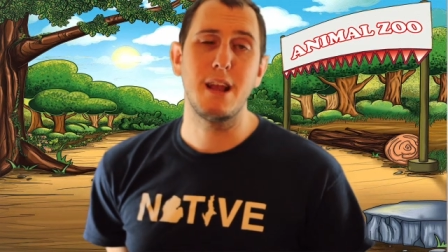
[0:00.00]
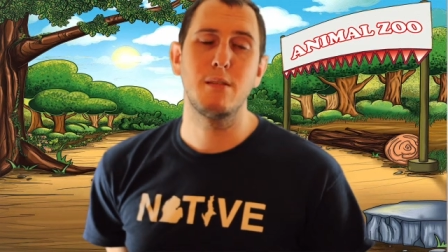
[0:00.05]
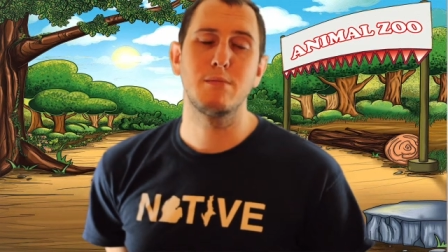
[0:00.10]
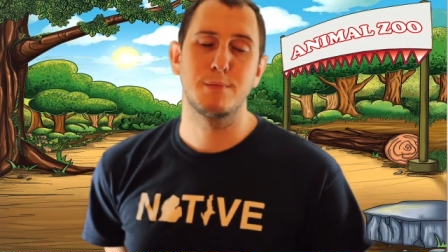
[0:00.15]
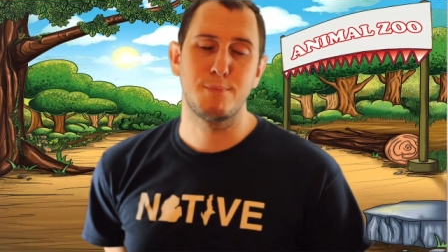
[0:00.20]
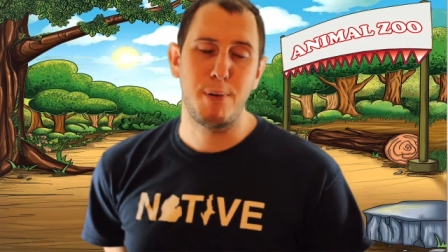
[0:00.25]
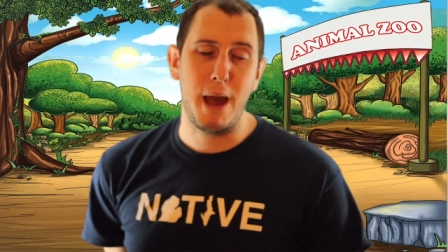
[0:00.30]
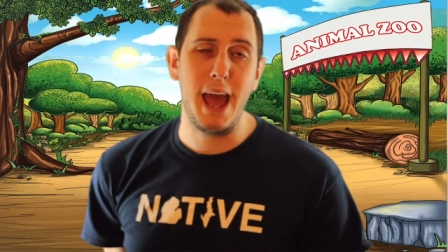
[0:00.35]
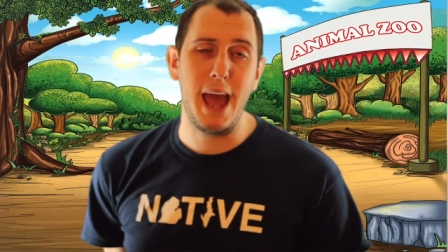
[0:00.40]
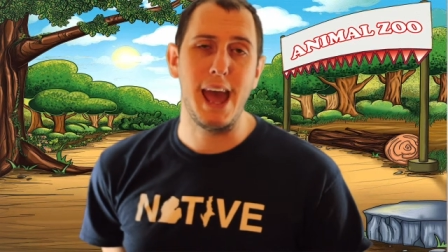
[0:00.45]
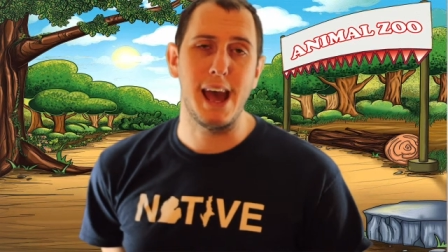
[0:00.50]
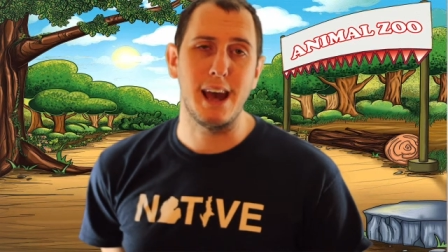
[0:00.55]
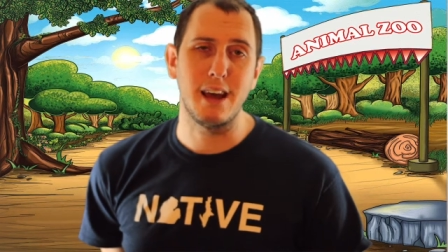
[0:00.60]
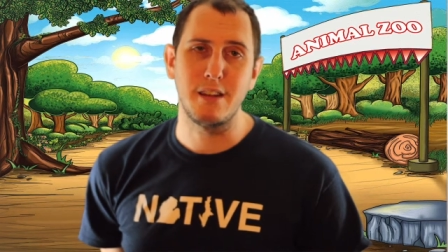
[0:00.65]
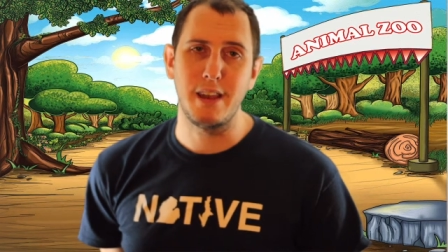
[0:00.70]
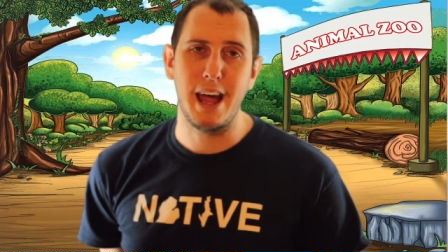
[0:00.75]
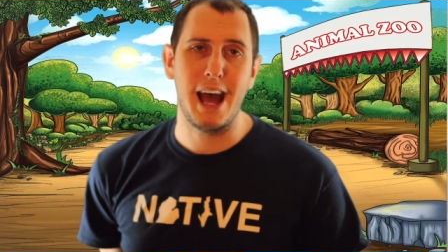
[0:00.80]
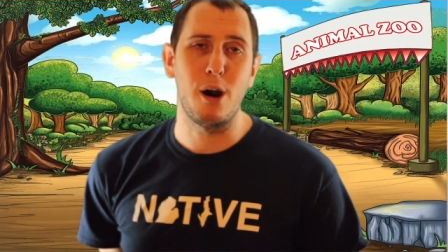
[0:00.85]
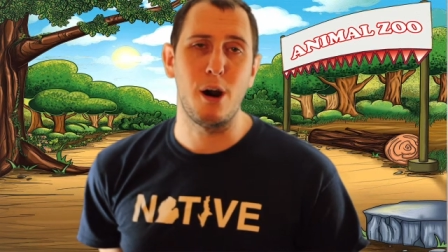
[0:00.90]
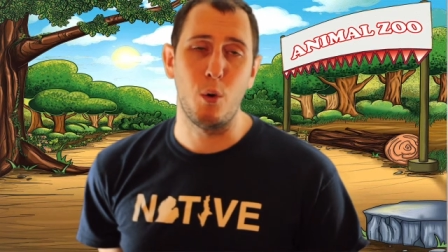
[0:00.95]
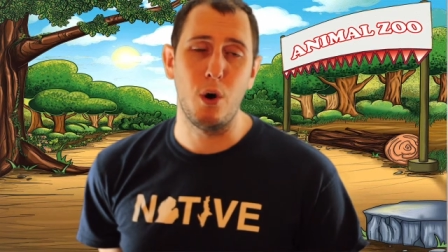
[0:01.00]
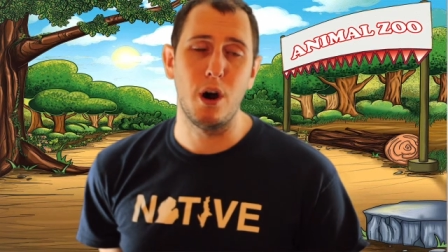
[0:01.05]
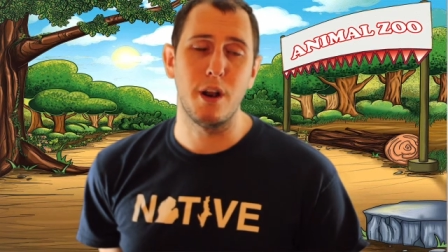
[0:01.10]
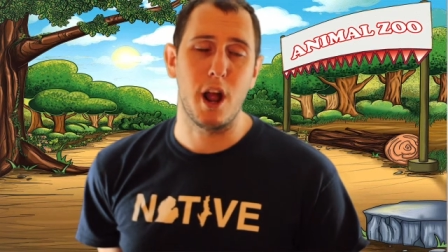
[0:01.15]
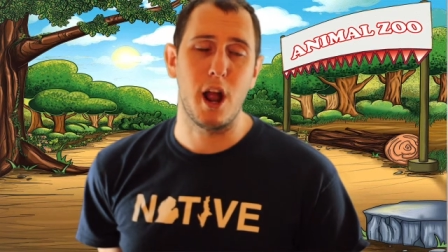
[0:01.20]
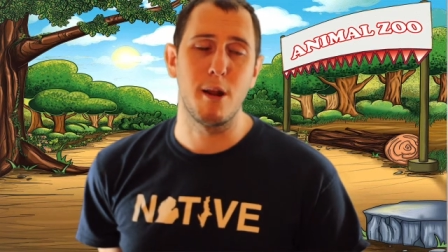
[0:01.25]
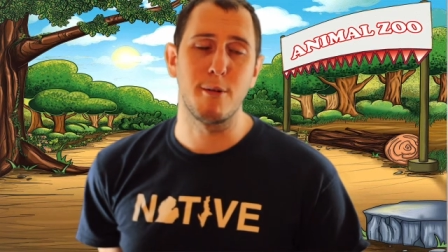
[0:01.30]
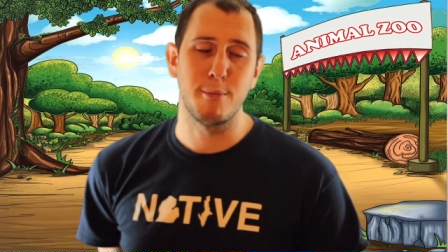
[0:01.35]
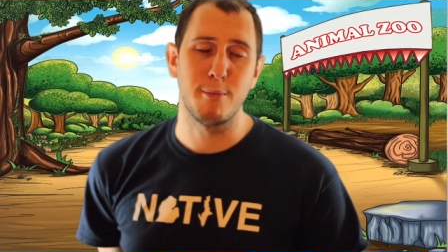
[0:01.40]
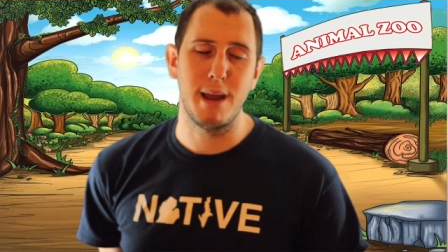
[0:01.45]
name's Pat, not
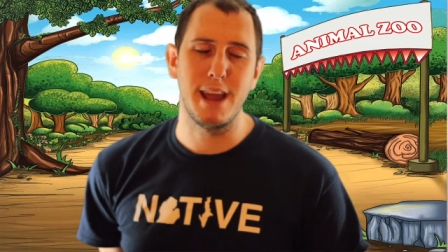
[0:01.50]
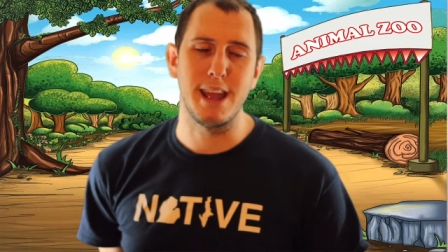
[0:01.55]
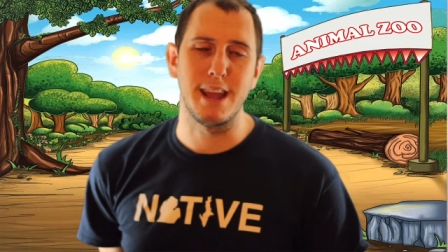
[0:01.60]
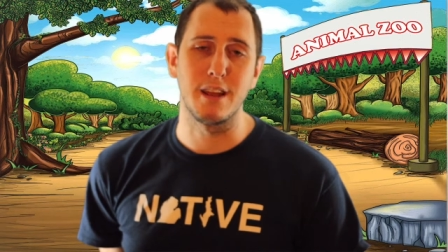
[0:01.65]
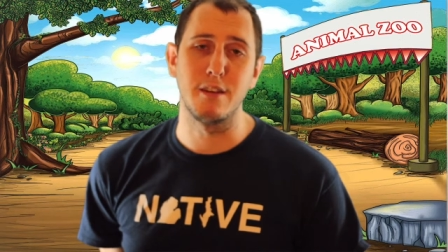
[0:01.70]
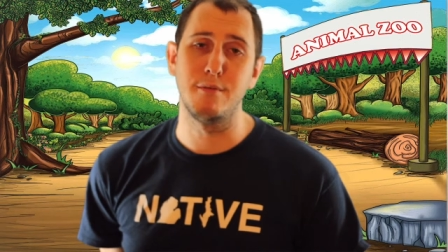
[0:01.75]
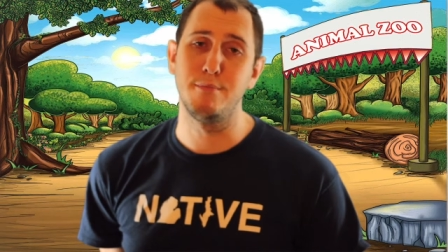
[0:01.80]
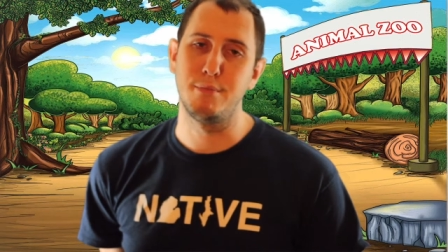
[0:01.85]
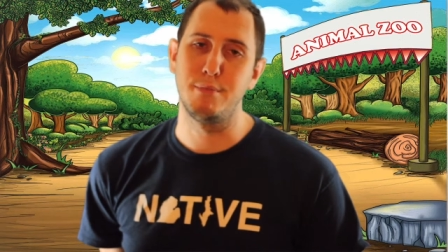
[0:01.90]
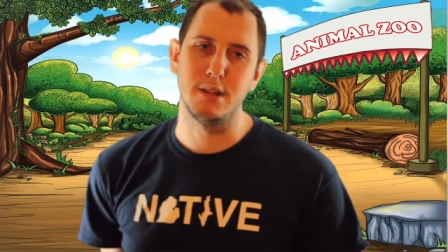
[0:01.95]
one-armed man,